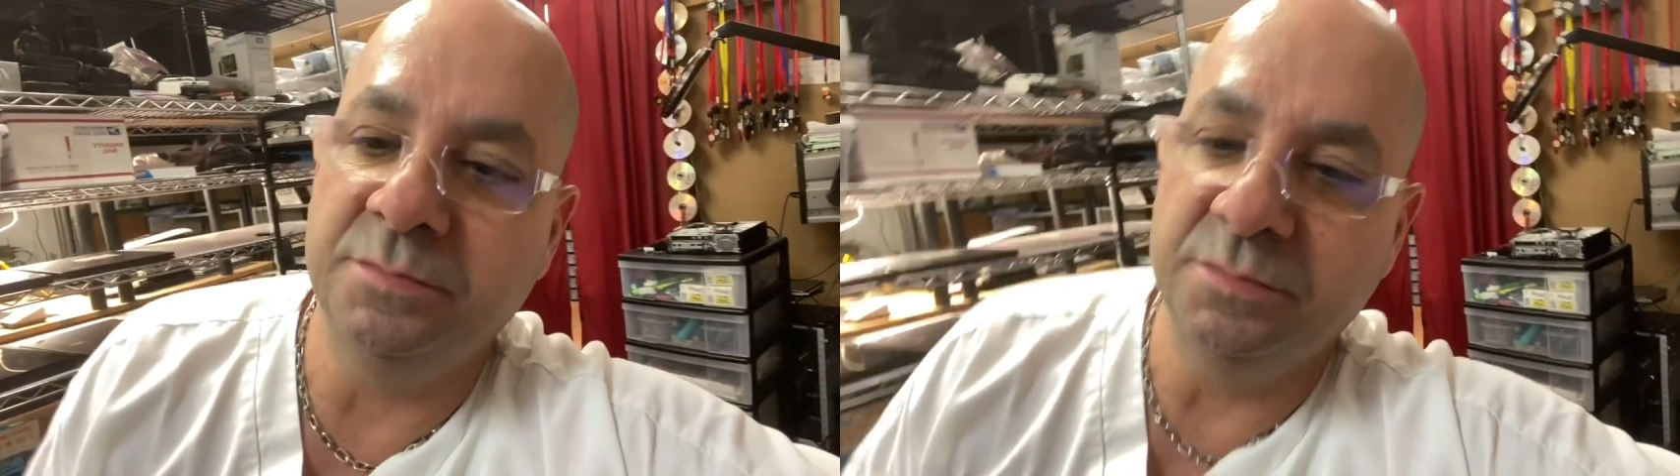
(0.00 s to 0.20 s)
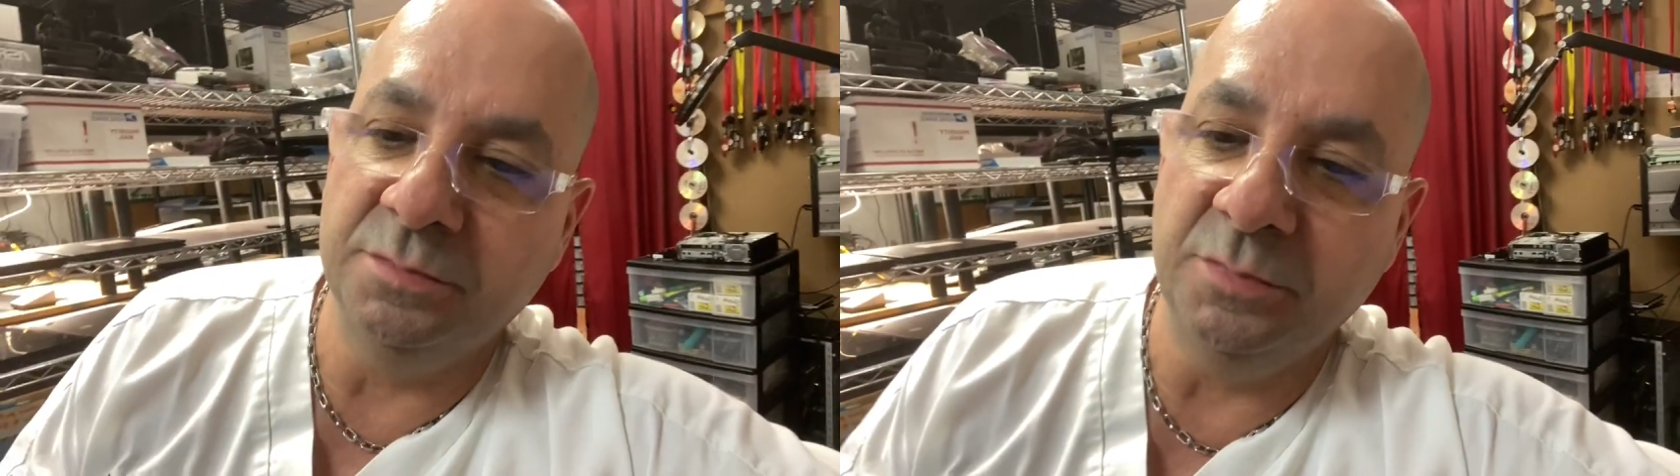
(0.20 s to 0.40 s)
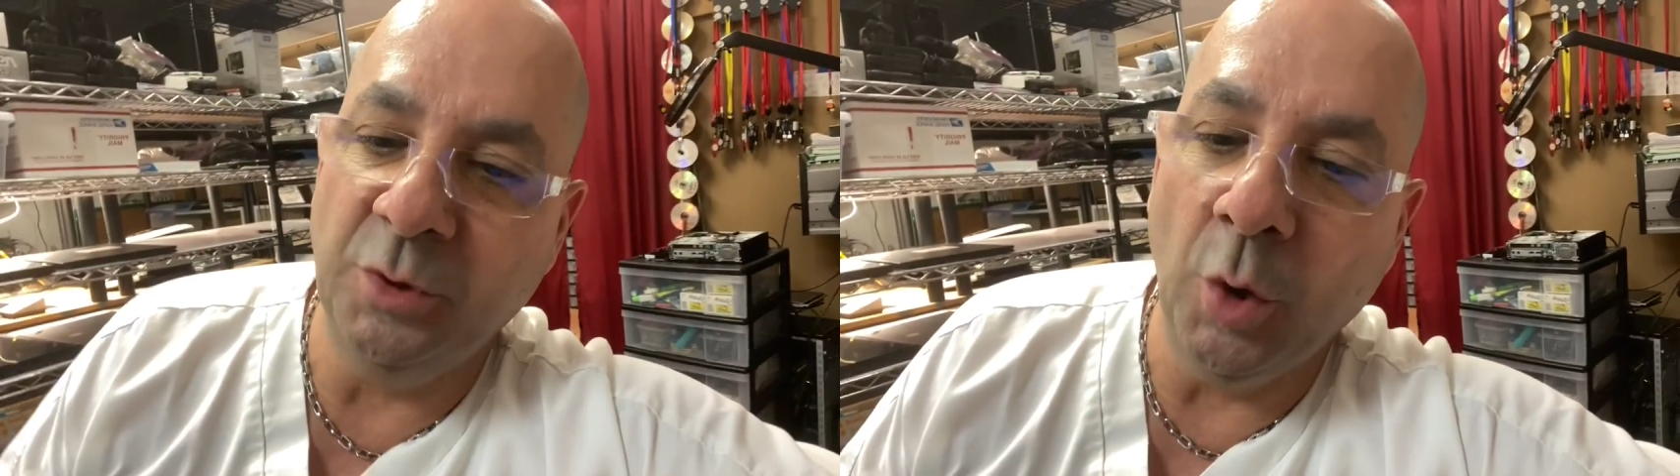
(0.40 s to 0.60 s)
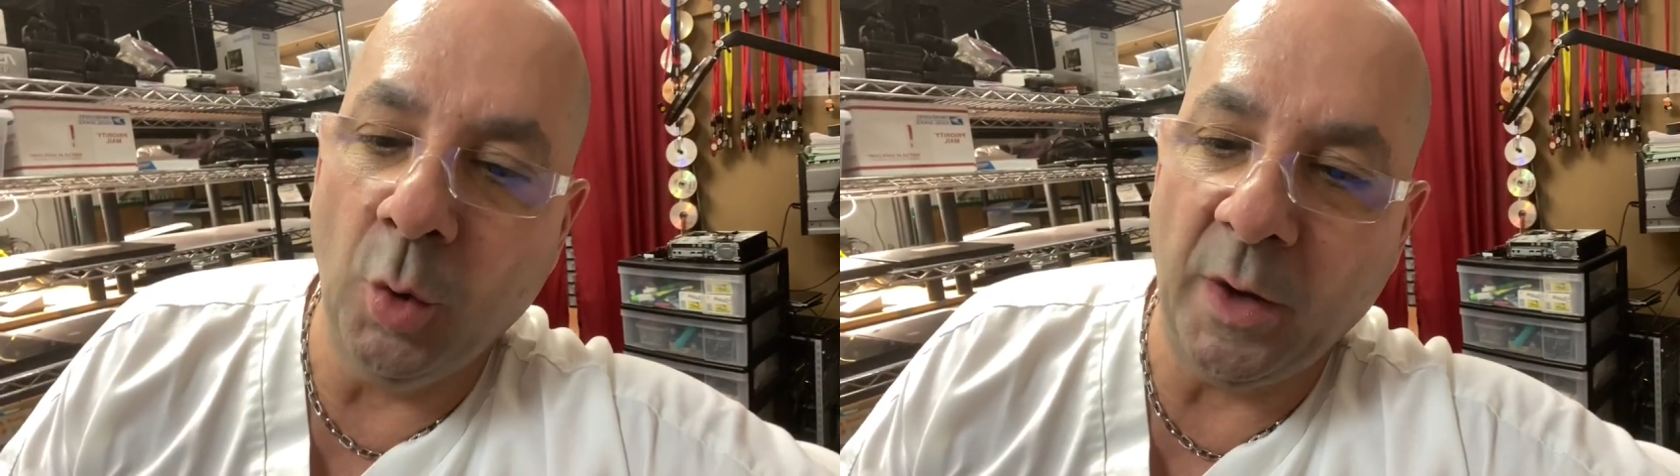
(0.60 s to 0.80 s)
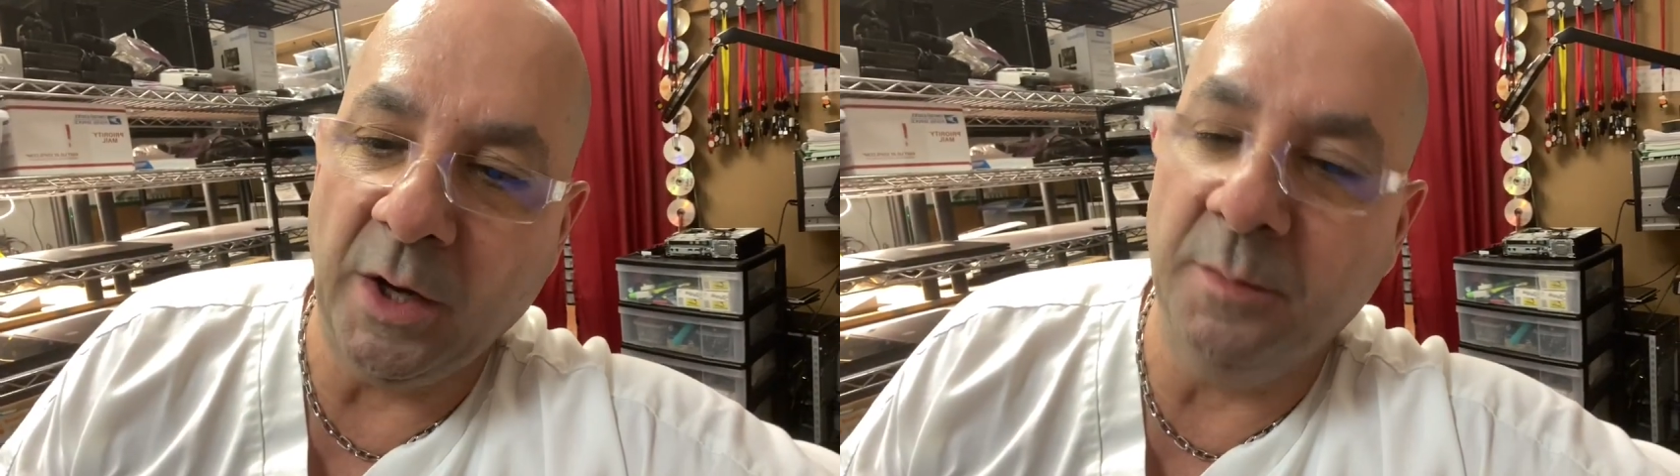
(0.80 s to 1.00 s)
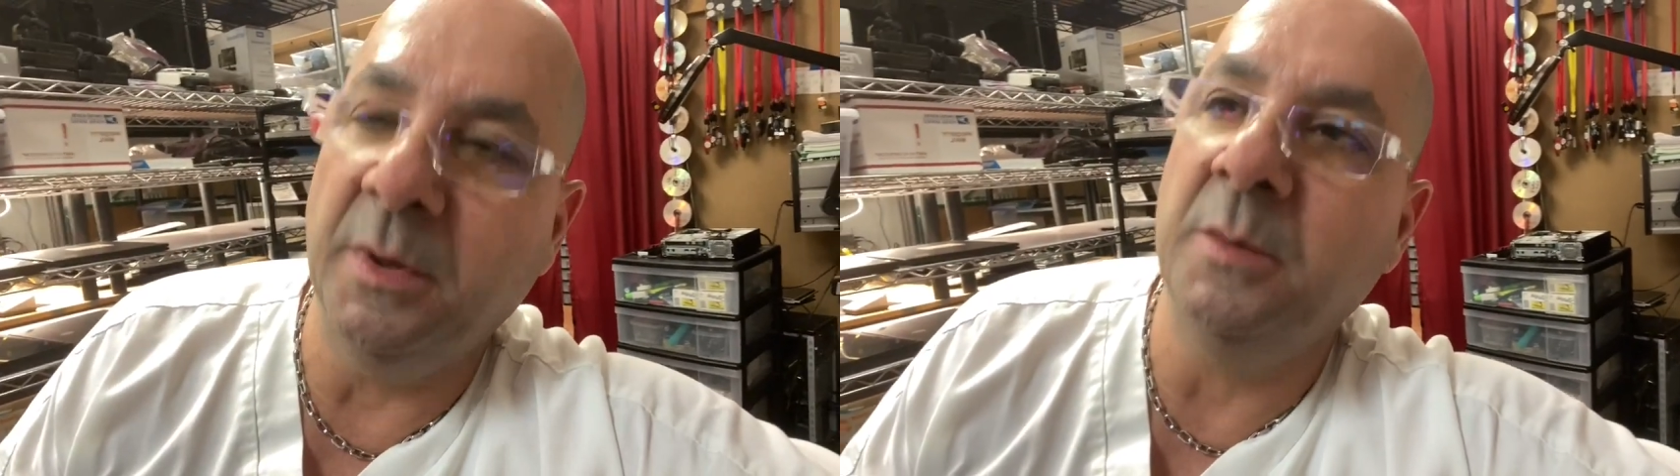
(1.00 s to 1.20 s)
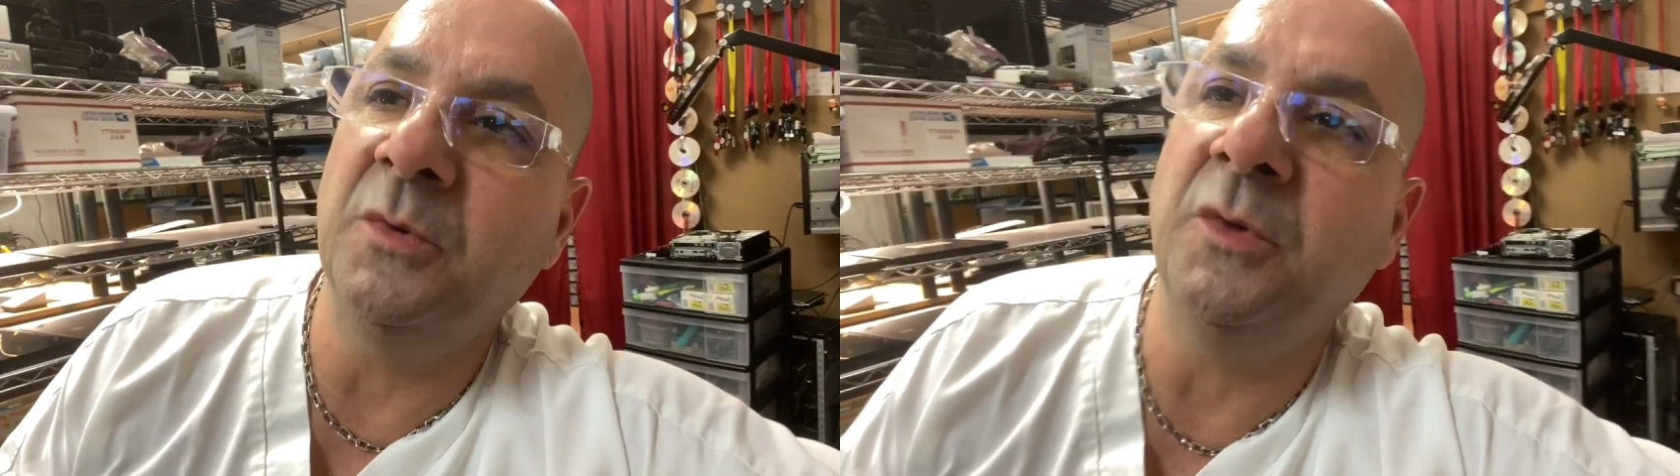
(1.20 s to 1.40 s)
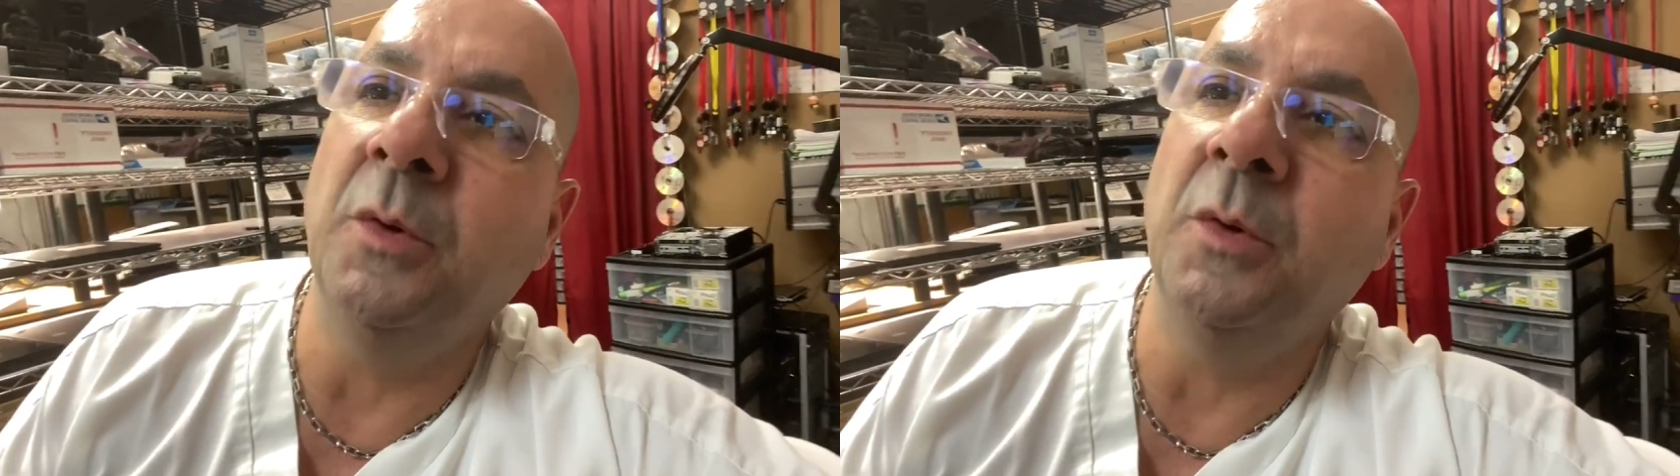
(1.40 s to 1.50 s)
no air bubble, no